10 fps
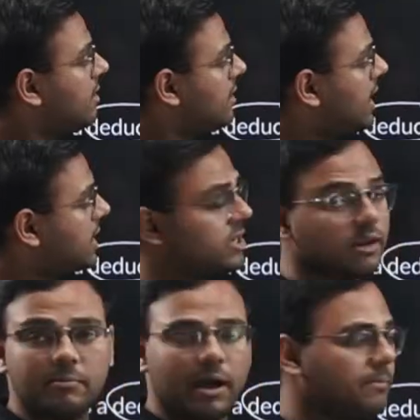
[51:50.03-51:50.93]
Reduction
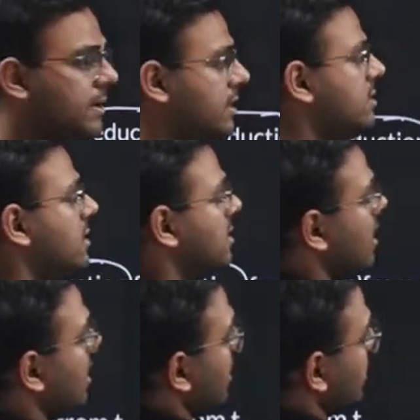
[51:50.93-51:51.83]
in mark price. There's
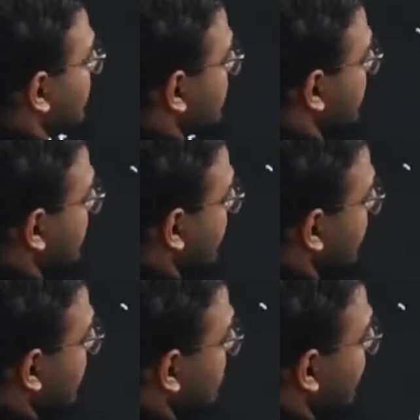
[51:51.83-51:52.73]
a
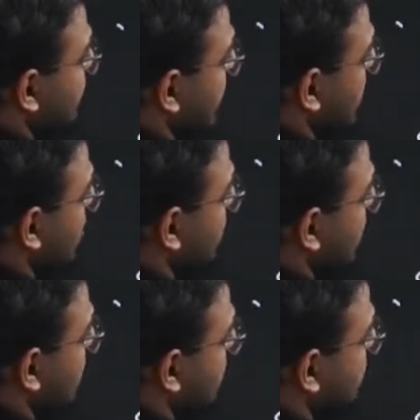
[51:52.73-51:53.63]
decrease of 30
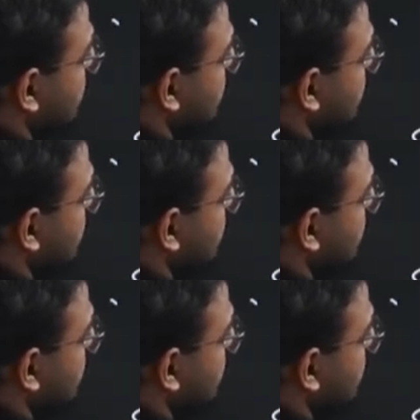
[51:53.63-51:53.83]
rupees.